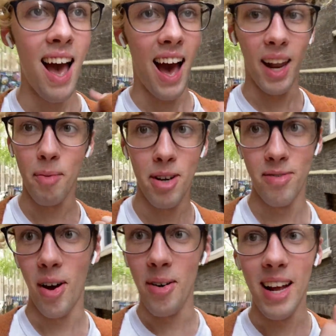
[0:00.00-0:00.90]
and I'm gonna
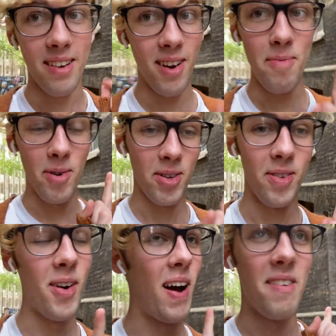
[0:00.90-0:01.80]
vote. It's very important to
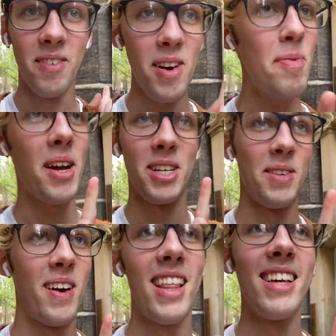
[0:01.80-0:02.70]
vote. I feel very passionately
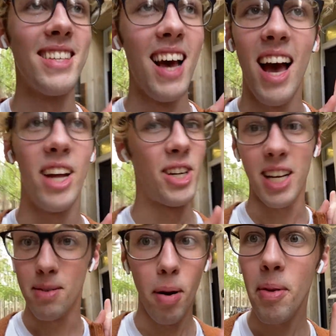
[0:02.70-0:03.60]
about this. As you guys
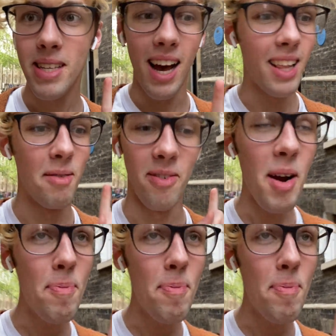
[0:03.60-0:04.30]
can probably tell, I'm a very